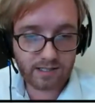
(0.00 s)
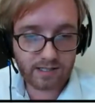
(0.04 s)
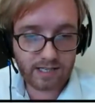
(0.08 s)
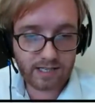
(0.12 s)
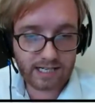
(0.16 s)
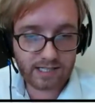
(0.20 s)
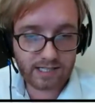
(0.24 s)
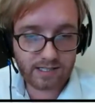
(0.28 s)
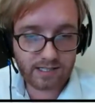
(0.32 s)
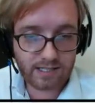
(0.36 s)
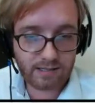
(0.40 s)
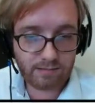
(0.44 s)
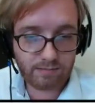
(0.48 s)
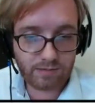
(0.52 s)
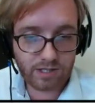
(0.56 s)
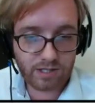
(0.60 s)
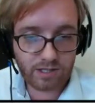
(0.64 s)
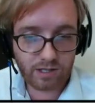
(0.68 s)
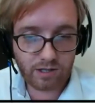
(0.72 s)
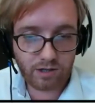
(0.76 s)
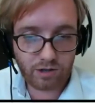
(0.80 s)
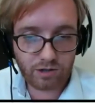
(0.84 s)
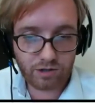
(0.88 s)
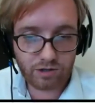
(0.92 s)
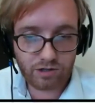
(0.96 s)
That seems
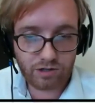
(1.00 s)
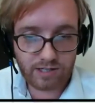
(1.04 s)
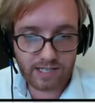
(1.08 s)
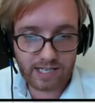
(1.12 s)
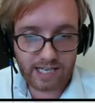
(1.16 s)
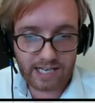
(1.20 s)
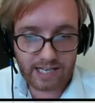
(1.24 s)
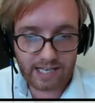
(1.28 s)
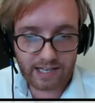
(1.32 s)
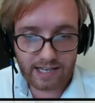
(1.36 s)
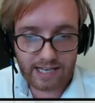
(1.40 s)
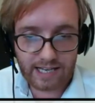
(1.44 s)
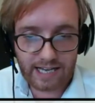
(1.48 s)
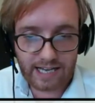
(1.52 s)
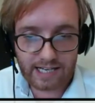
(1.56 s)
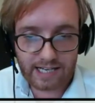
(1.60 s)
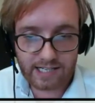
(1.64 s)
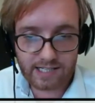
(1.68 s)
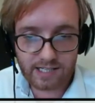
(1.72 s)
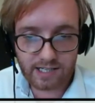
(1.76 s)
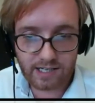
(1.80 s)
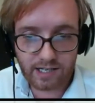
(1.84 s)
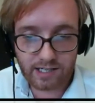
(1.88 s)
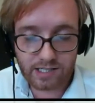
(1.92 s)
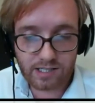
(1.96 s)
to contradict
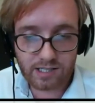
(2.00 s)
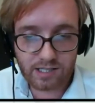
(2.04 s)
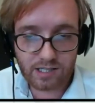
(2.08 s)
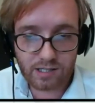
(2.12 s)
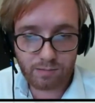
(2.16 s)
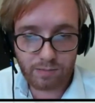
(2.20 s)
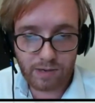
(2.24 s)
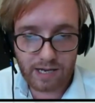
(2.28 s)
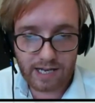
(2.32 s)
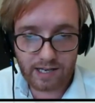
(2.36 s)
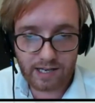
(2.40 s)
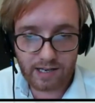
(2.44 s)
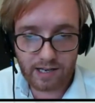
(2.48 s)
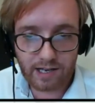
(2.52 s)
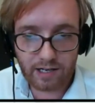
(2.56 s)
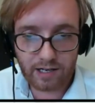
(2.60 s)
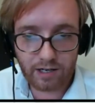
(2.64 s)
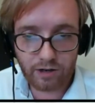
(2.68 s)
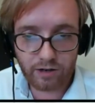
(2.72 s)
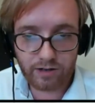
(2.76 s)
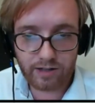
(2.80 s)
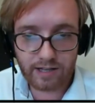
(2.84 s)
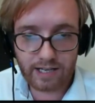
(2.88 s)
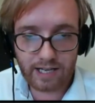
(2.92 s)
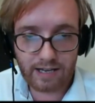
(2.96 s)
that, and I suspect a
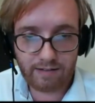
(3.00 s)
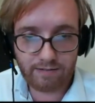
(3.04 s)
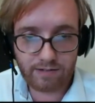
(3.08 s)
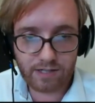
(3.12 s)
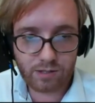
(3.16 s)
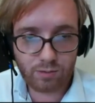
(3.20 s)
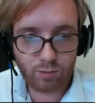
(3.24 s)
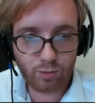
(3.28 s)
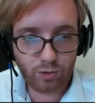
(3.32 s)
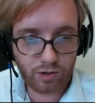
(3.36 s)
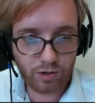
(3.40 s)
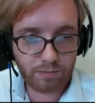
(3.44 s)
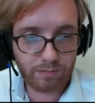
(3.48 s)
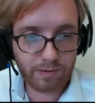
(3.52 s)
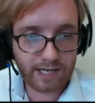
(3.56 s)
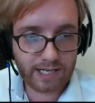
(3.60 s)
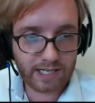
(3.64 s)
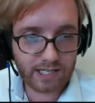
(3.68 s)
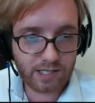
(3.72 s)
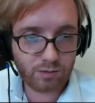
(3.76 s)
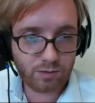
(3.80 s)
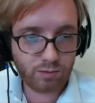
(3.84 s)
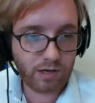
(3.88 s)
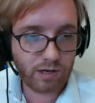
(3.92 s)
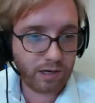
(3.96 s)
lot of the others would have
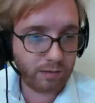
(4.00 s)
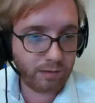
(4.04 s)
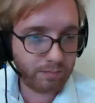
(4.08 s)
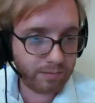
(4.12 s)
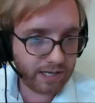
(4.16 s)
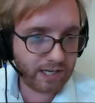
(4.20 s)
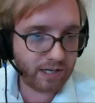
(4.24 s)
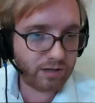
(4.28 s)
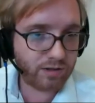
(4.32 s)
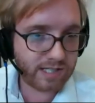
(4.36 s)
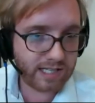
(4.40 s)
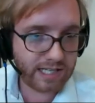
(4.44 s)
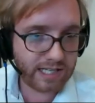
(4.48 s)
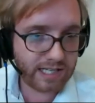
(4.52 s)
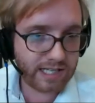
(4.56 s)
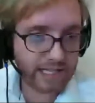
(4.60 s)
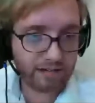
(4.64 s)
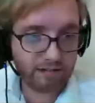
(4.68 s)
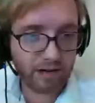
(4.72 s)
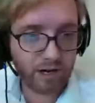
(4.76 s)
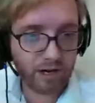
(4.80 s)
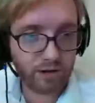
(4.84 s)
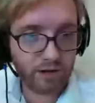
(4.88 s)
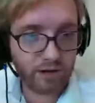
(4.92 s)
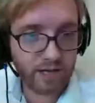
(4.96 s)
been as well, but using
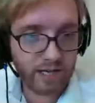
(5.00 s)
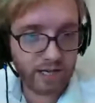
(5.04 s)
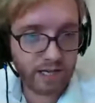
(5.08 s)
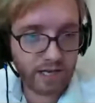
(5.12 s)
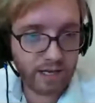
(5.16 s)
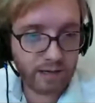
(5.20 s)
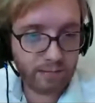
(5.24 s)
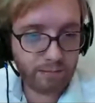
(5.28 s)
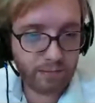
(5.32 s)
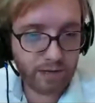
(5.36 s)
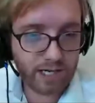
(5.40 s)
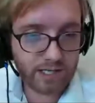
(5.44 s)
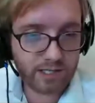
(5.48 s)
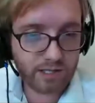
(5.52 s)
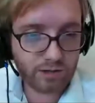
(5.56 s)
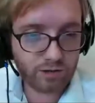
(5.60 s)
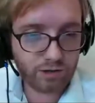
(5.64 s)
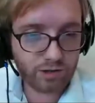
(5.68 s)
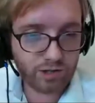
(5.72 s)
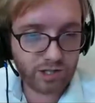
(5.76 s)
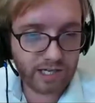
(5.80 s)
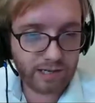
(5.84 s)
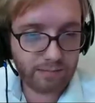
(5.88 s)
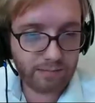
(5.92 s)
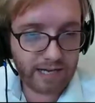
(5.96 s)
their own personal
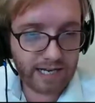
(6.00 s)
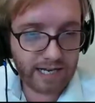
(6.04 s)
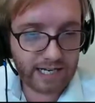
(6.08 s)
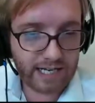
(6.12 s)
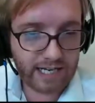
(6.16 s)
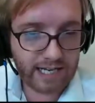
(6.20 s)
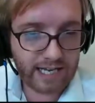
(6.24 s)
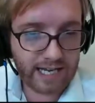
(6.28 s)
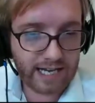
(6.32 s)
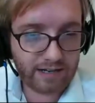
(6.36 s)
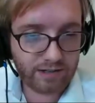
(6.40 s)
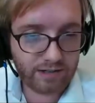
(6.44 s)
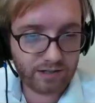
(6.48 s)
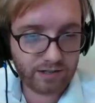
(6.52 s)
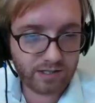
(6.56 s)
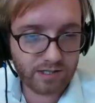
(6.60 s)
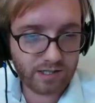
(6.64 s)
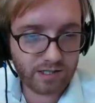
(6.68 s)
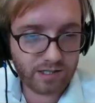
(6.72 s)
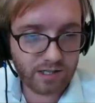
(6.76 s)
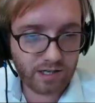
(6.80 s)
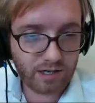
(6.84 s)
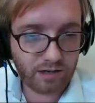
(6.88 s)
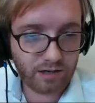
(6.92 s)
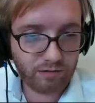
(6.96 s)
Gmail accounts
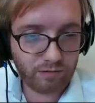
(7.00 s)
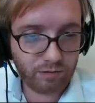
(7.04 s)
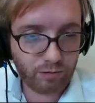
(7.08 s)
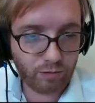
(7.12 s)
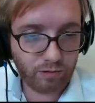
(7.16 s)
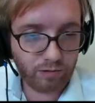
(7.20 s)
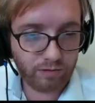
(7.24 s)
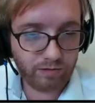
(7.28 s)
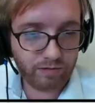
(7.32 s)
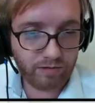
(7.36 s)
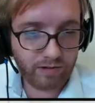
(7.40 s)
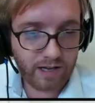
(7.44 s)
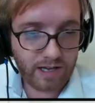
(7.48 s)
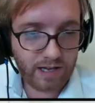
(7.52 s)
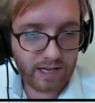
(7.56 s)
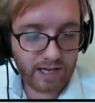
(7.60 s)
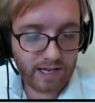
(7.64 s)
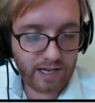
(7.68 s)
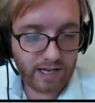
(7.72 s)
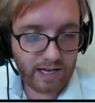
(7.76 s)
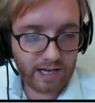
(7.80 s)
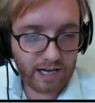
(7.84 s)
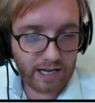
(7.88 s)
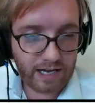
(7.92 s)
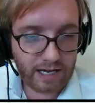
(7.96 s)
and so forth.
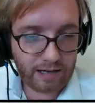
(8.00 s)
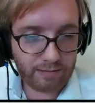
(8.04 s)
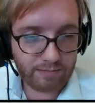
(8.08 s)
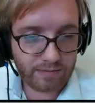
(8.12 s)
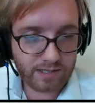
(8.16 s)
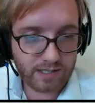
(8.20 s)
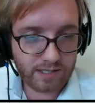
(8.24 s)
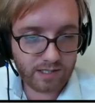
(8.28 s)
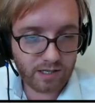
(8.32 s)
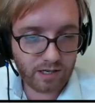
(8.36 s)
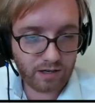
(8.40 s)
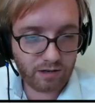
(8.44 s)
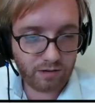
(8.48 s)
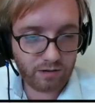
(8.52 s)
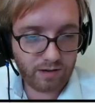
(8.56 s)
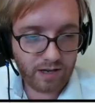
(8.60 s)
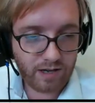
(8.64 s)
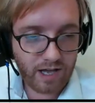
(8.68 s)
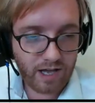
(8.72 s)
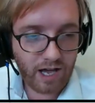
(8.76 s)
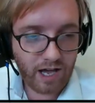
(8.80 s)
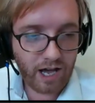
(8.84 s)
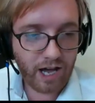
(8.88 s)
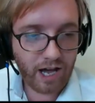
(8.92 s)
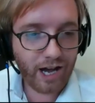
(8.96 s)
I
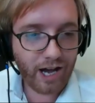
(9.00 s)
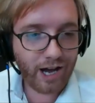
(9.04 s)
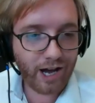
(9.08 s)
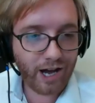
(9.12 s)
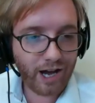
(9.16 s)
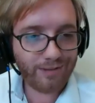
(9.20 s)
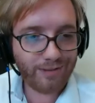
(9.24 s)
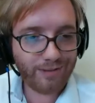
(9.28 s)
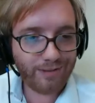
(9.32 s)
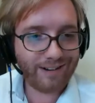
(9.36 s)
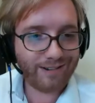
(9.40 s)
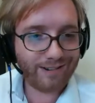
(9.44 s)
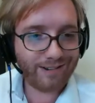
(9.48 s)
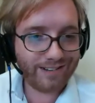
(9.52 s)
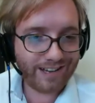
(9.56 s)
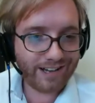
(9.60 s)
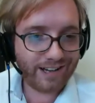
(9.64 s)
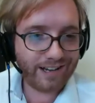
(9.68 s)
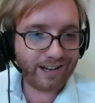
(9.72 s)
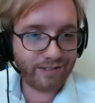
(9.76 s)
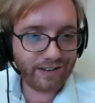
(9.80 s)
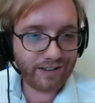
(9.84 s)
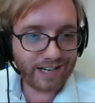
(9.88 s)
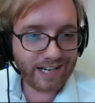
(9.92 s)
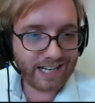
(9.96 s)
hope that
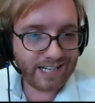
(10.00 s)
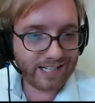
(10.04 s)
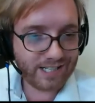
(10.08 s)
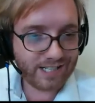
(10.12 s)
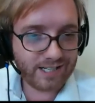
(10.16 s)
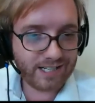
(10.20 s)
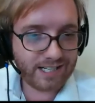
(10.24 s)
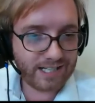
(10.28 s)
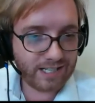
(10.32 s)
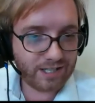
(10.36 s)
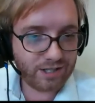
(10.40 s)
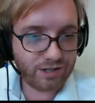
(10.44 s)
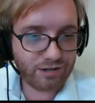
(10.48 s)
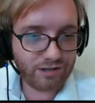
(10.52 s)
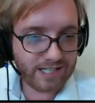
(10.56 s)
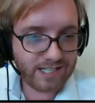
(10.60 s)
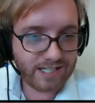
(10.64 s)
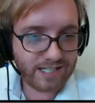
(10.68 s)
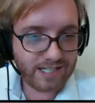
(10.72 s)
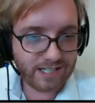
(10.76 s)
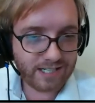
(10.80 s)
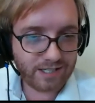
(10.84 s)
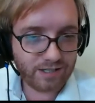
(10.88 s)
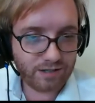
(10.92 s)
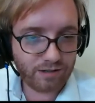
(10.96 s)
I think that's an
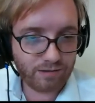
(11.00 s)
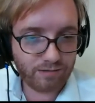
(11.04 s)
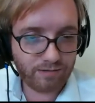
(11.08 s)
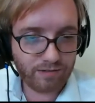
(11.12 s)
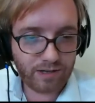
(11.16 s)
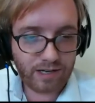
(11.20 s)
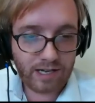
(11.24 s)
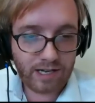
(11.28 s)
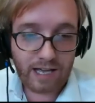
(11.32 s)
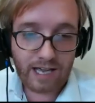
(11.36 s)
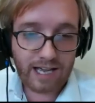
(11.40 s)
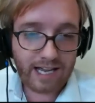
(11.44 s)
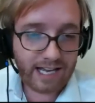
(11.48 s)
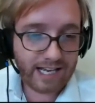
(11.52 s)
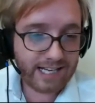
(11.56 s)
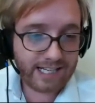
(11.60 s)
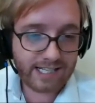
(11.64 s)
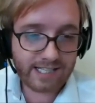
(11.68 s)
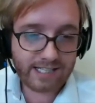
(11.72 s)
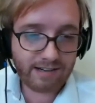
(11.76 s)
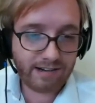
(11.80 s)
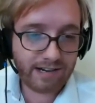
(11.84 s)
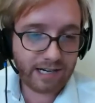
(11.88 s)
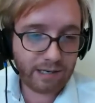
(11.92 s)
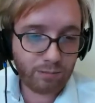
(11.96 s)
interesting sort of.
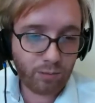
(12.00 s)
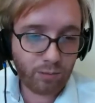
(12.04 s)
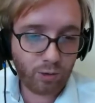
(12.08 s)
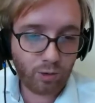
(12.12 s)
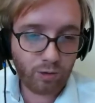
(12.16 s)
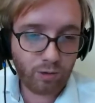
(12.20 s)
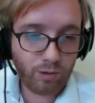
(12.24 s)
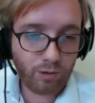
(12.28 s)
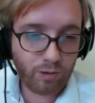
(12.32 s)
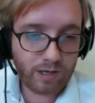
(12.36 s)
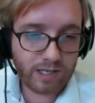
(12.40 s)
Is there any more?